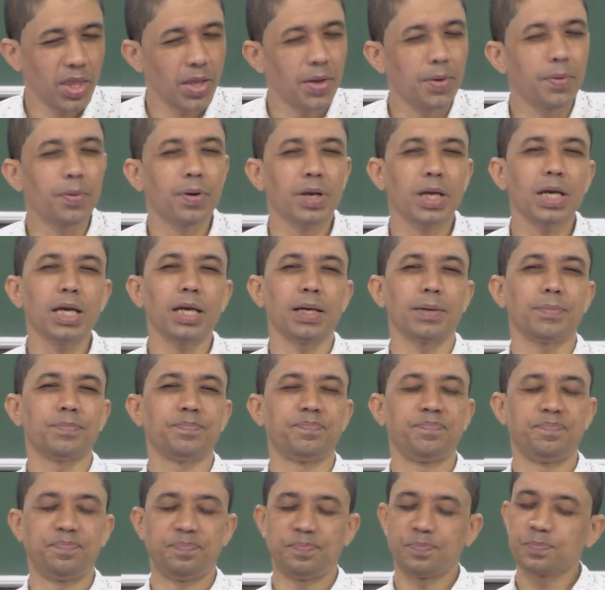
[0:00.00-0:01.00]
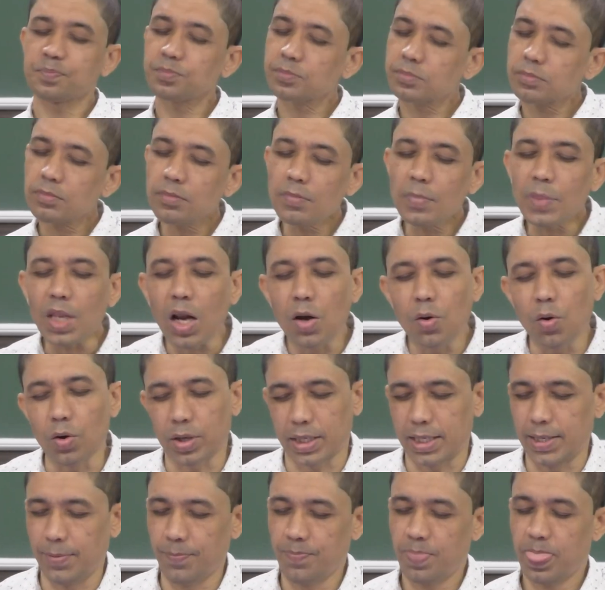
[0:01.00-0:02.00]
okay
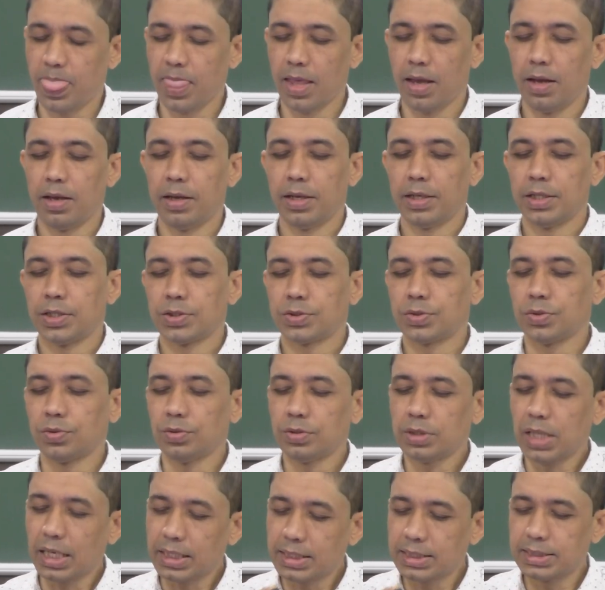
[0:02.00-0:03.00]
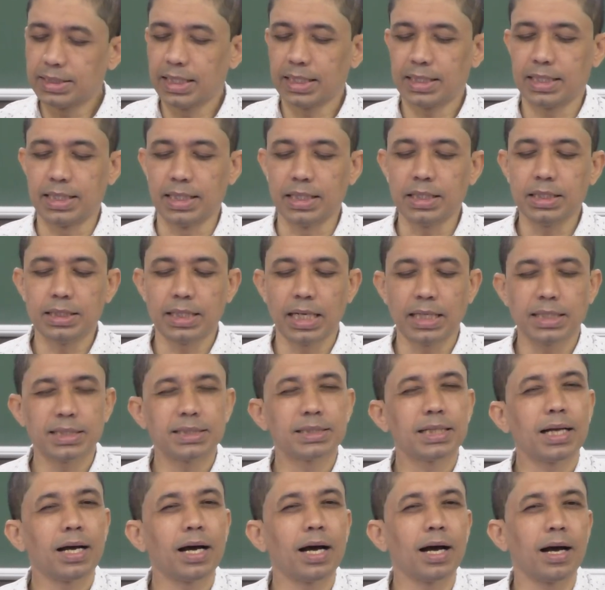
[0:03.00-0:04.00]
okay so, that is the thing that
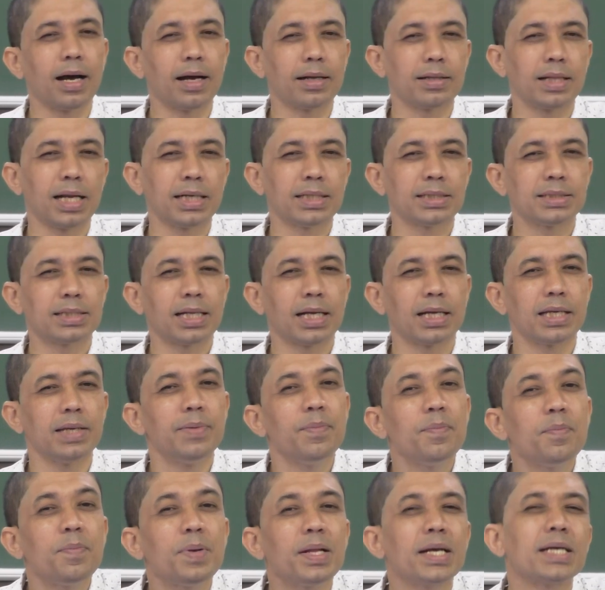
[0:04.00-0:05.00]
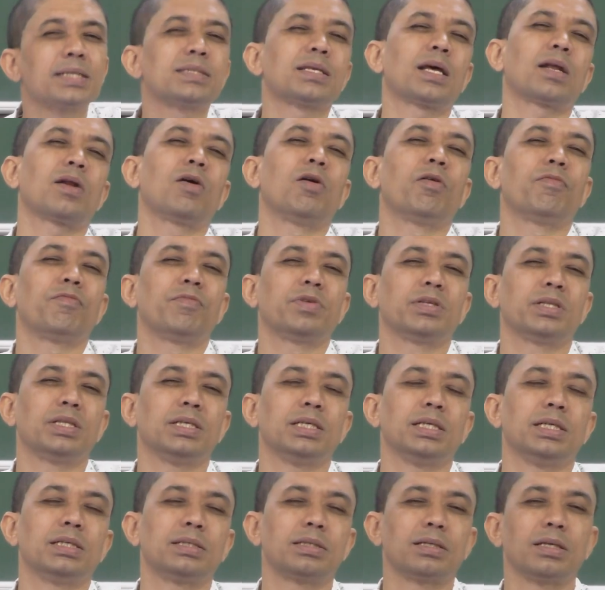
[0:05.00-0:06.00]
is the that is the implication of
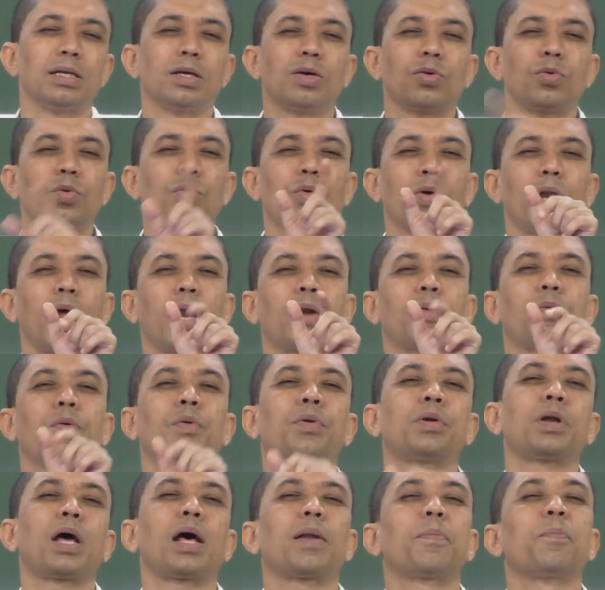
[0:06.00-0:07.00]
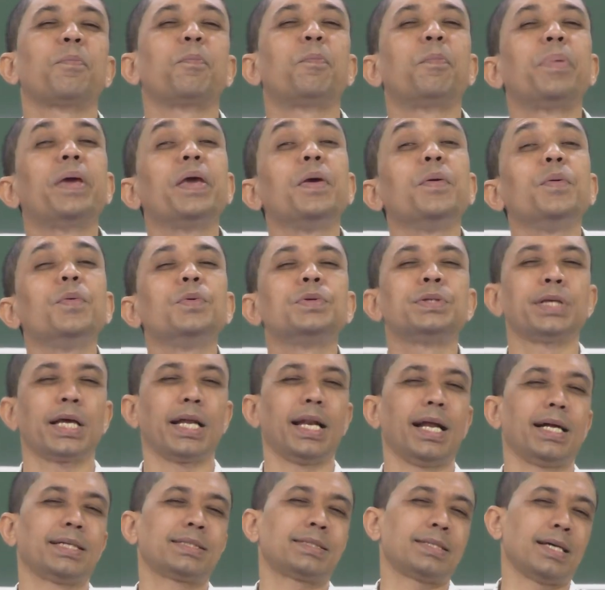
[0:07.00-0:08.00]
the quote unquote term few
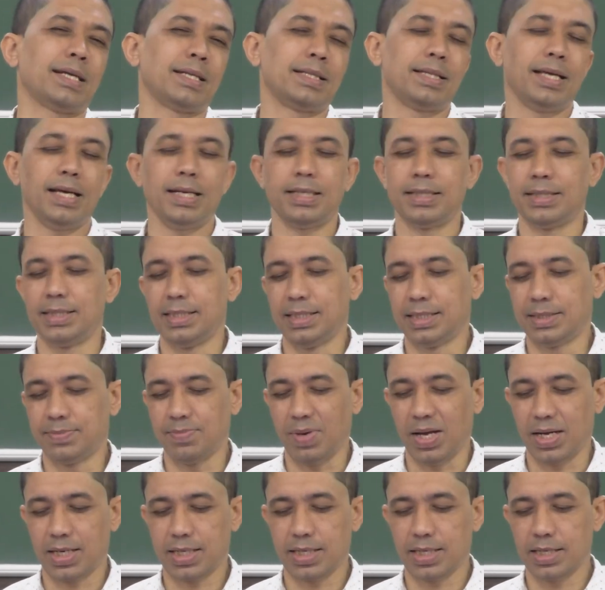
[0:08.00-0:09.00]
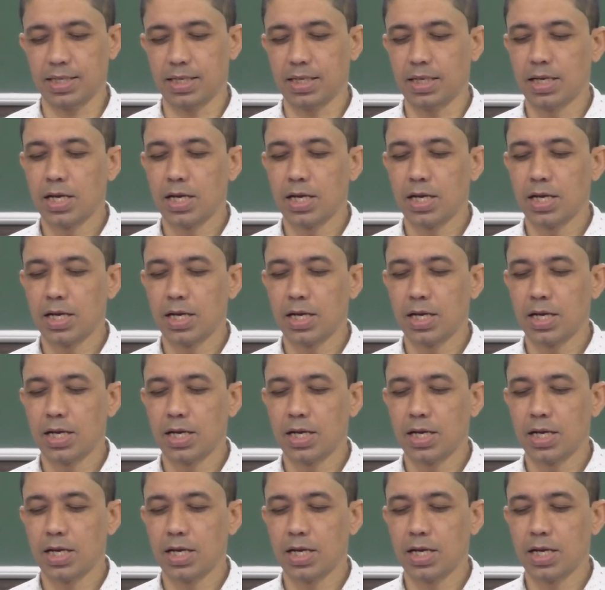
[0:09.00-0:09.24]
sellers are there in this market.